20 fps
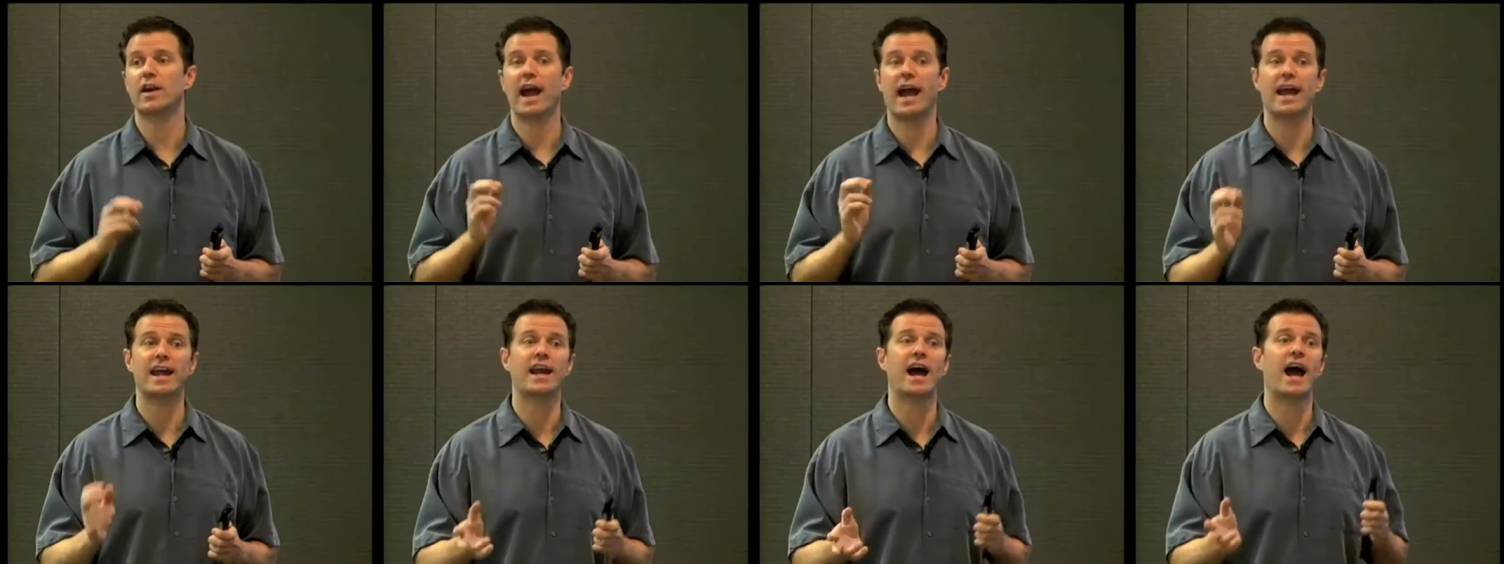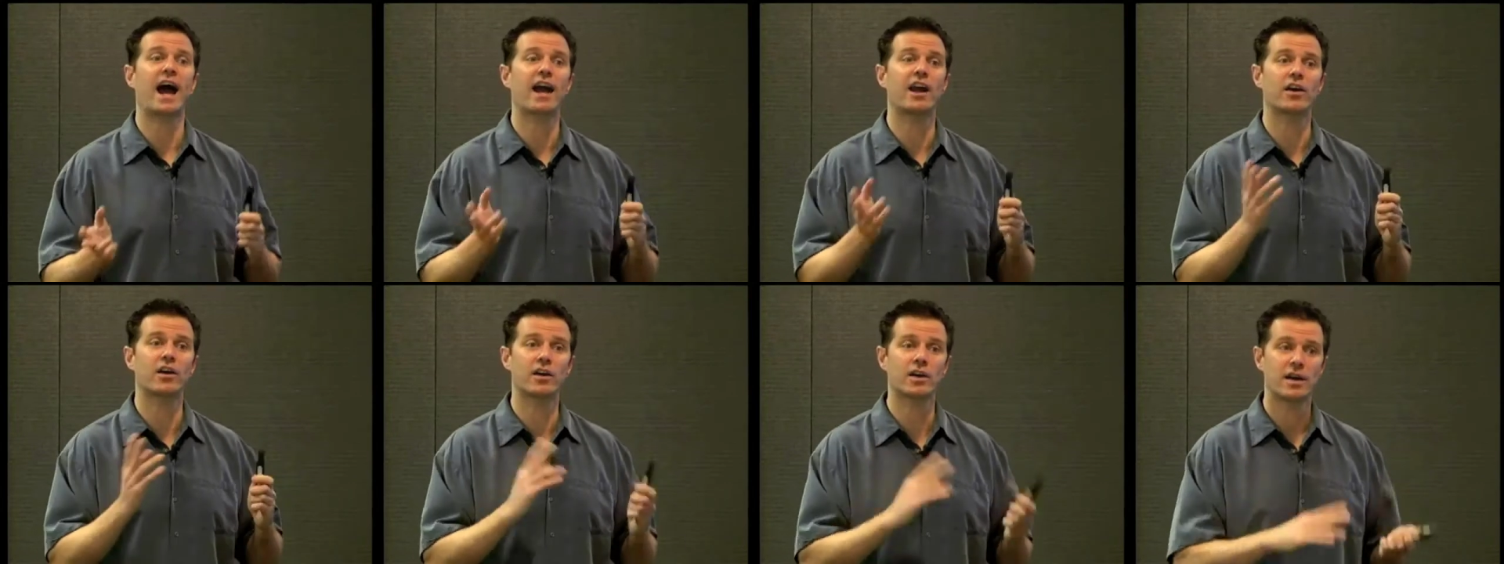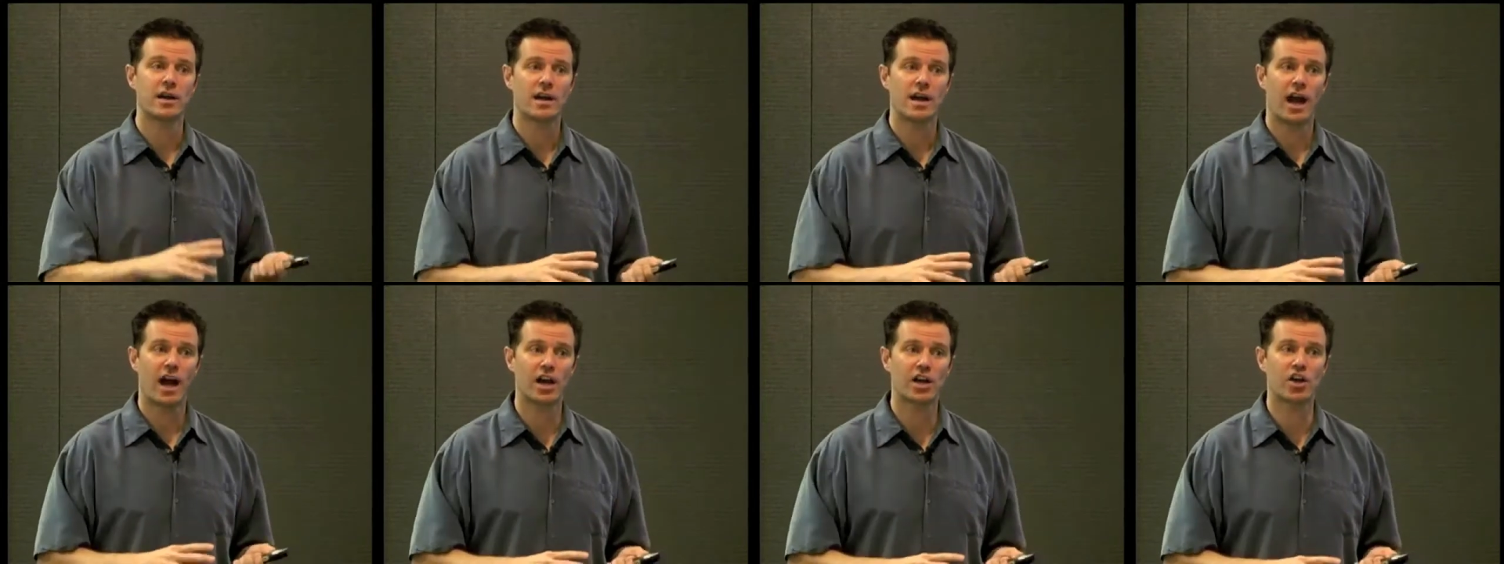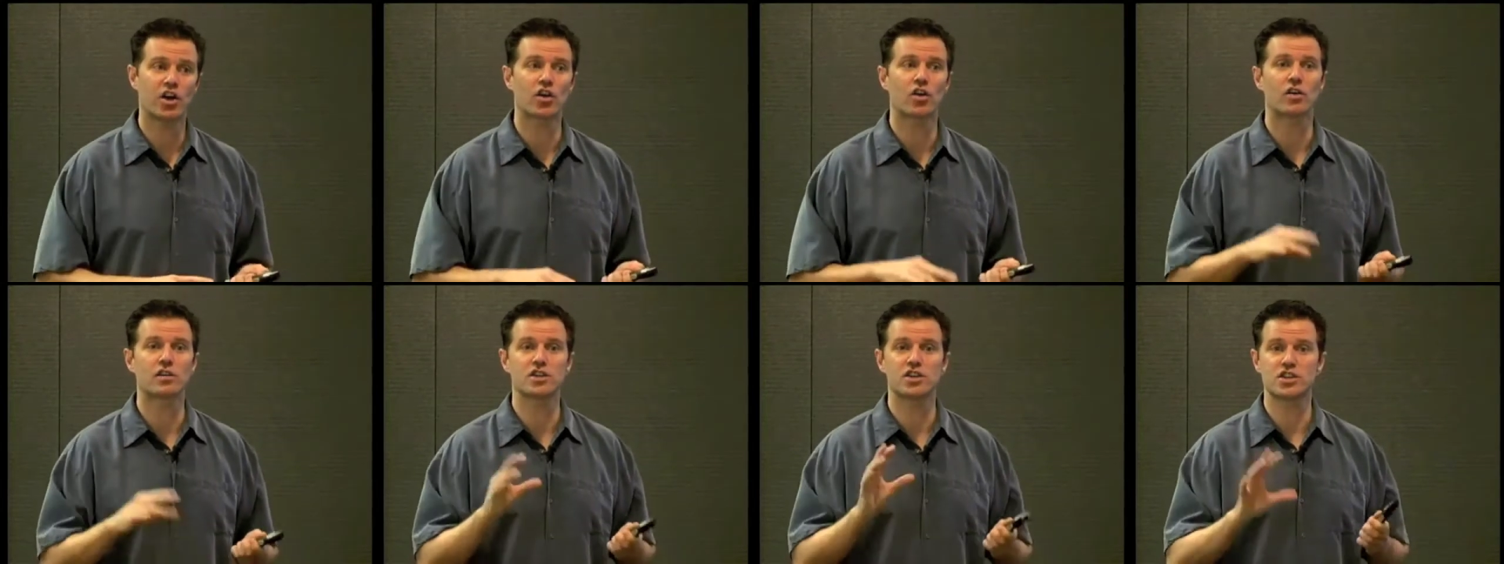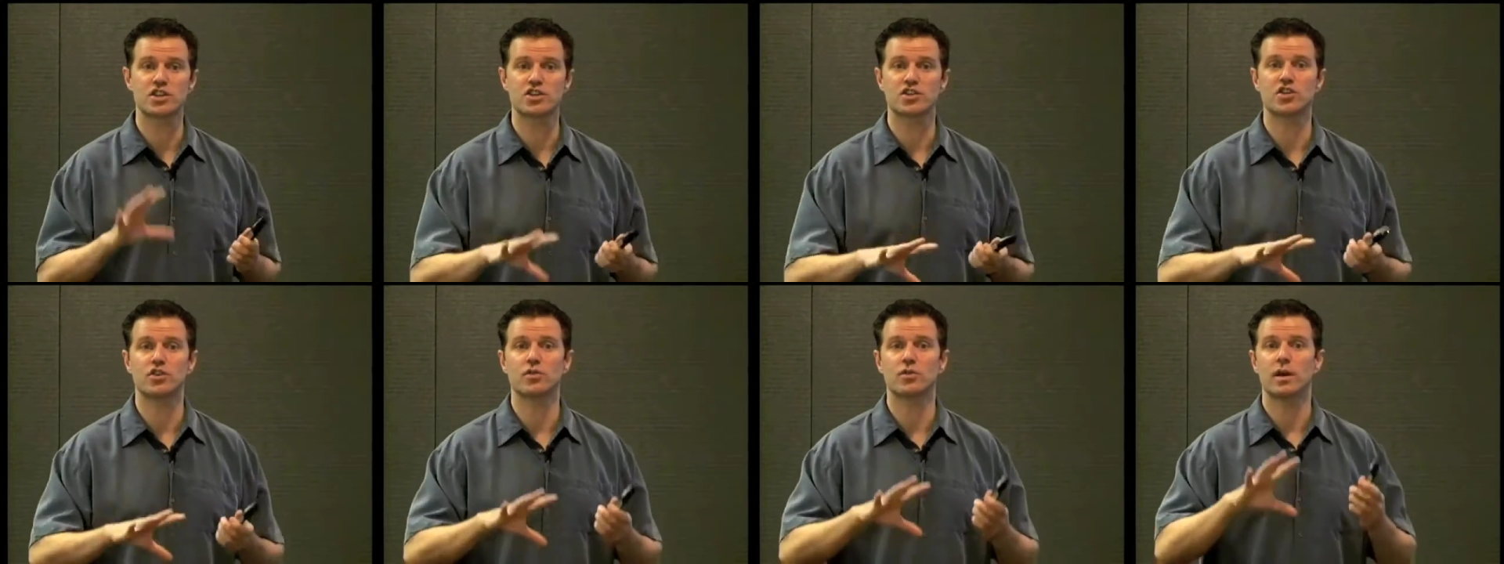I had to hire a girl
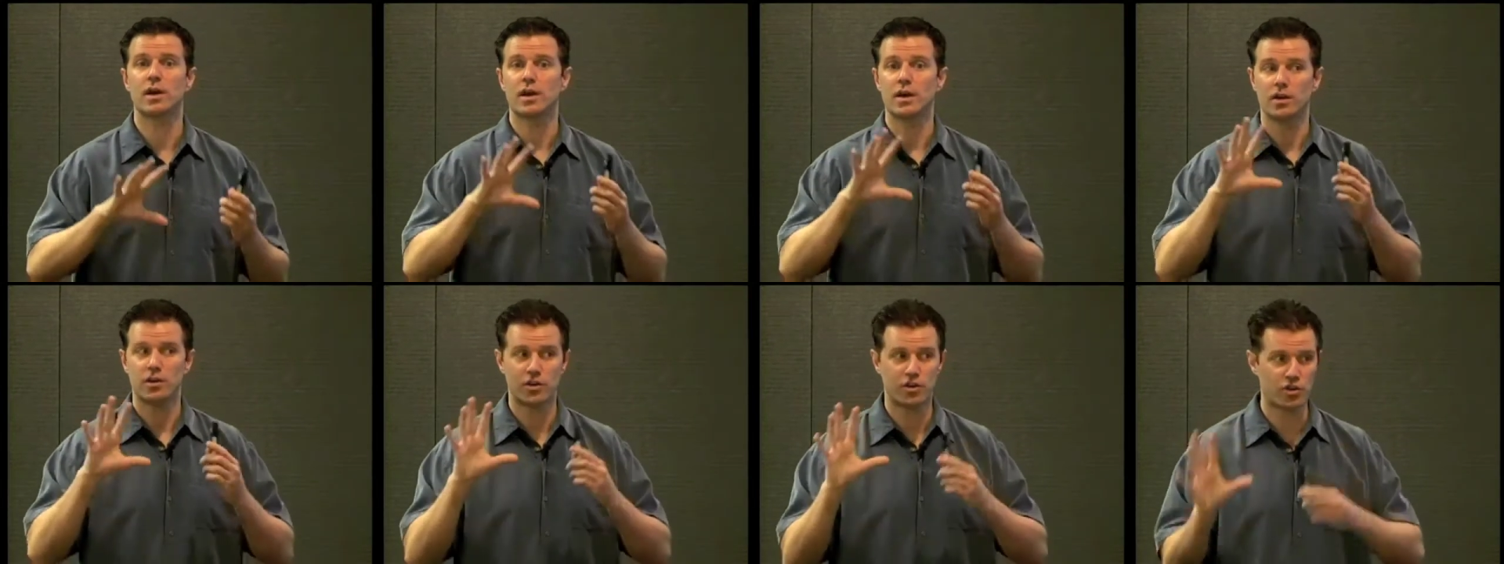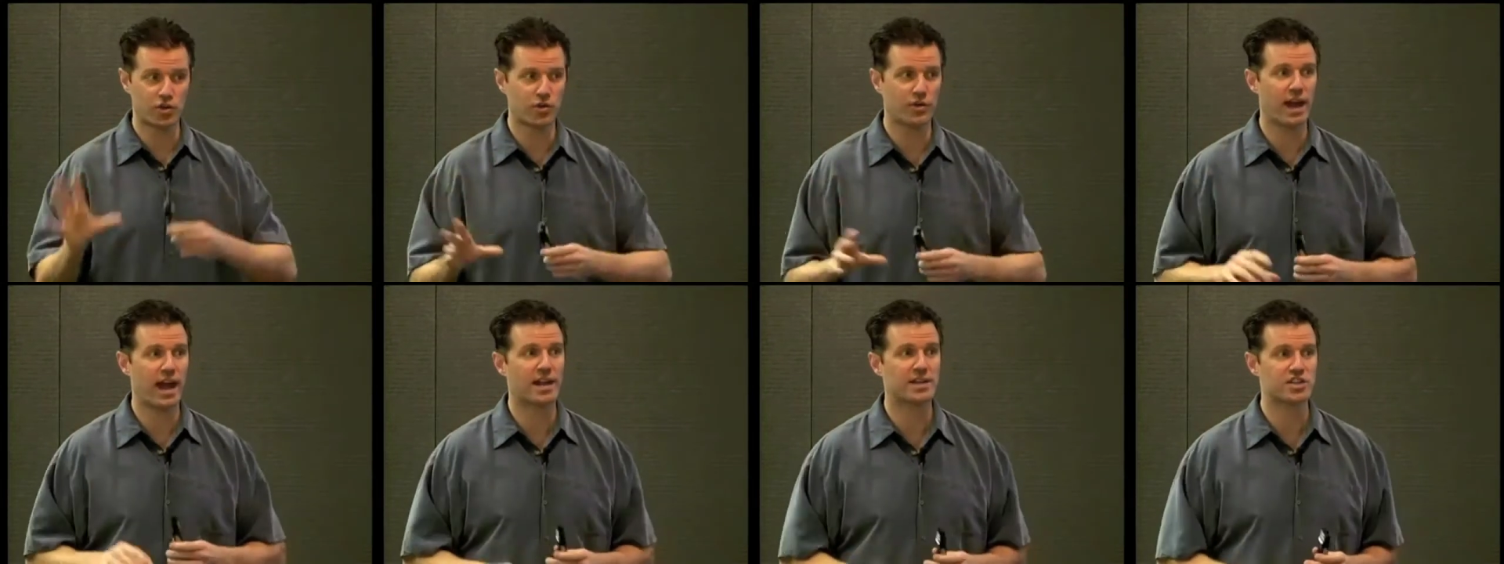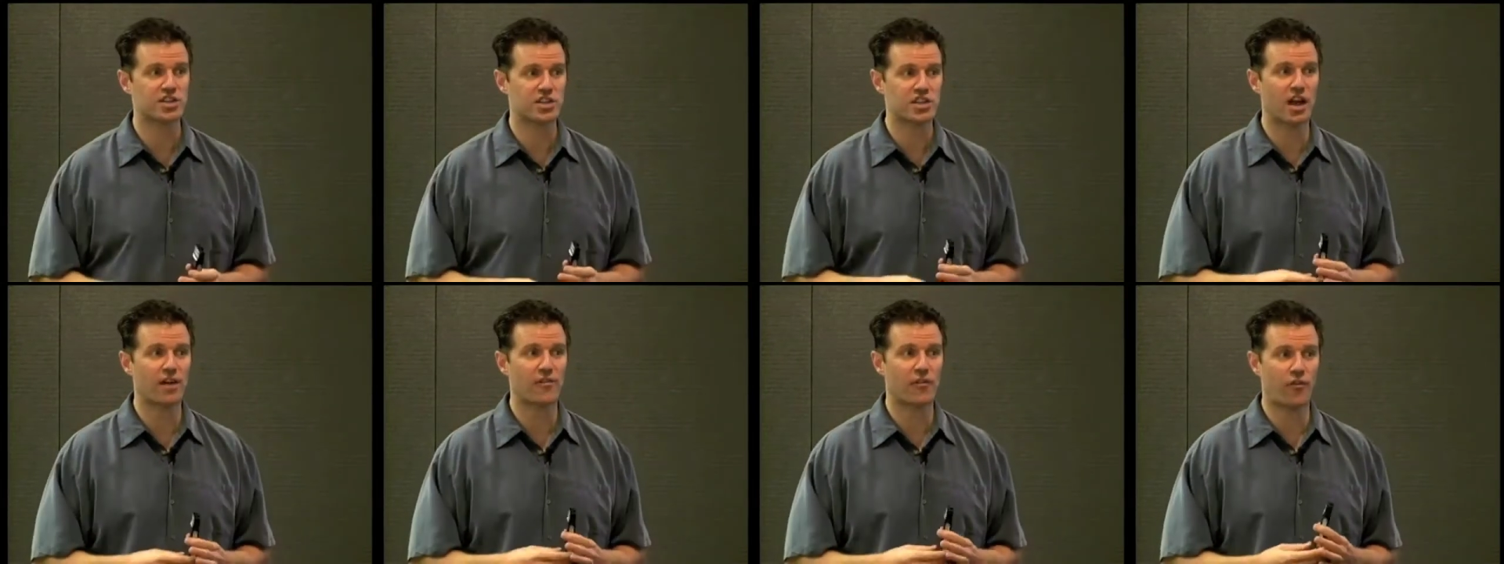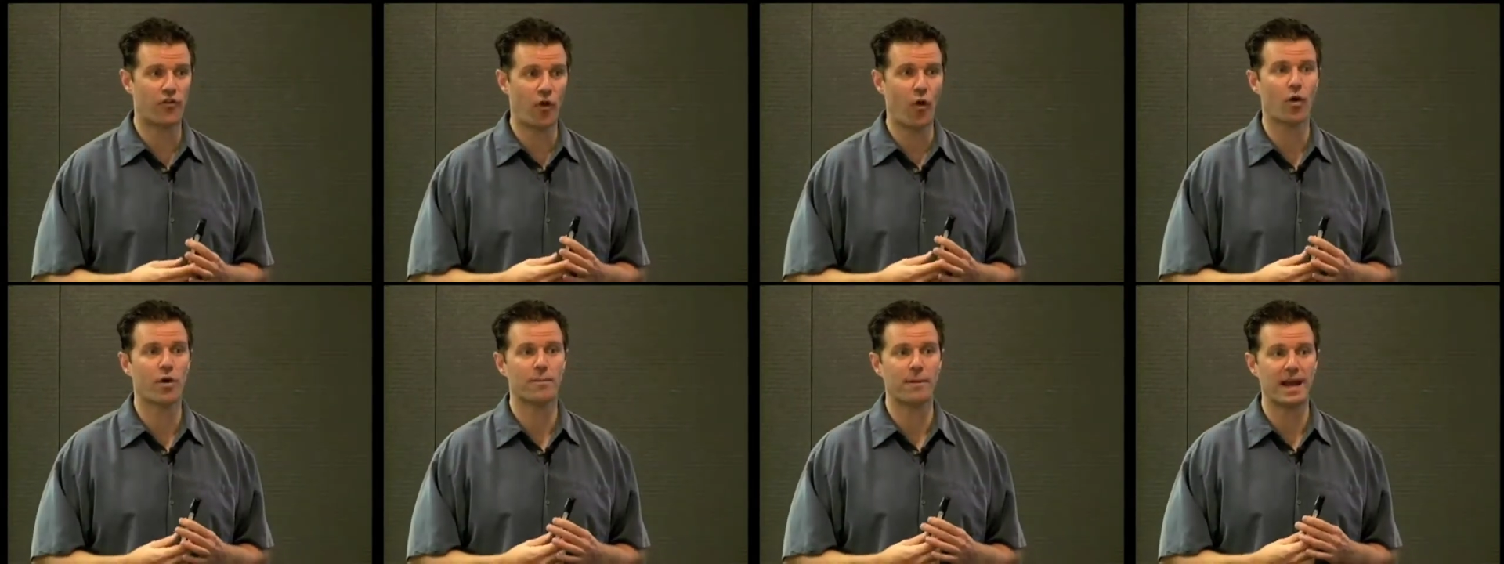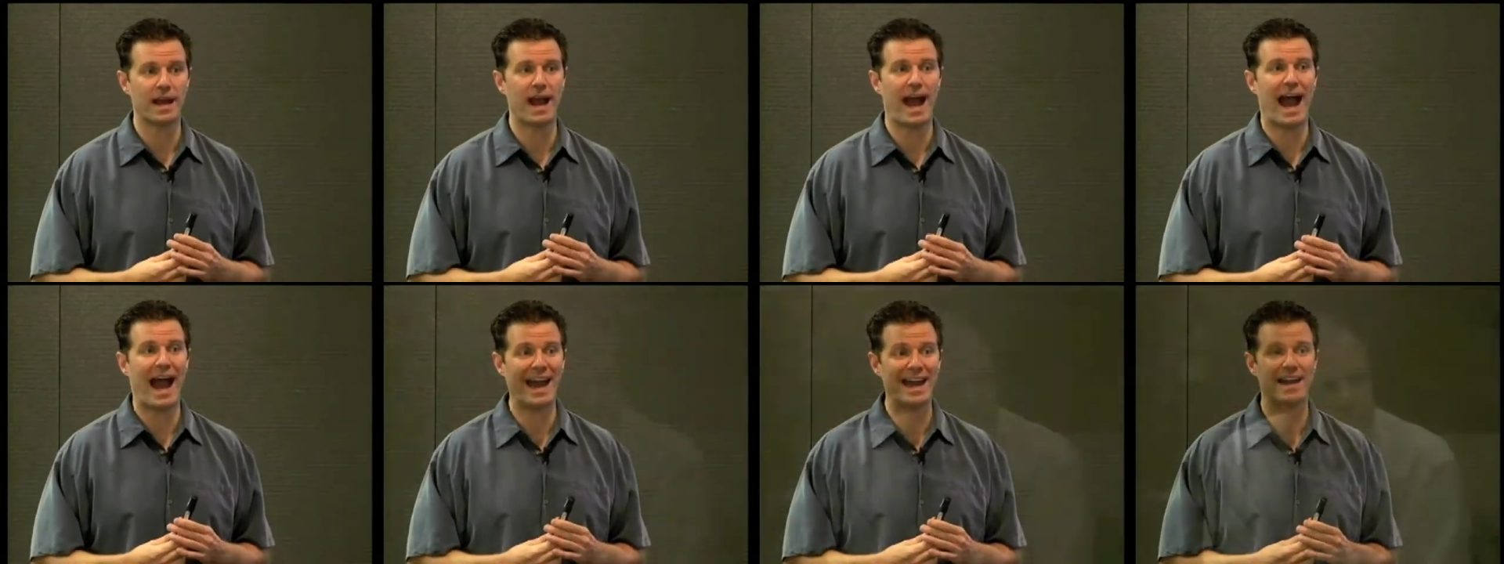just to do that stuff for me.
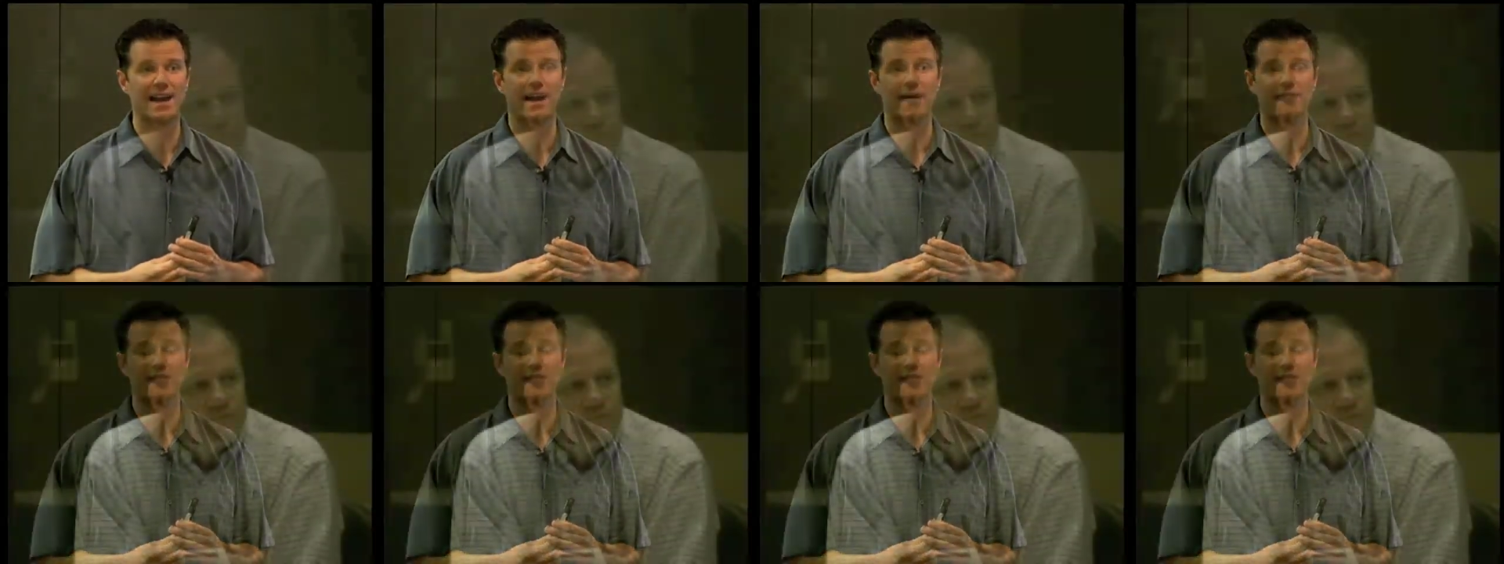I didn't have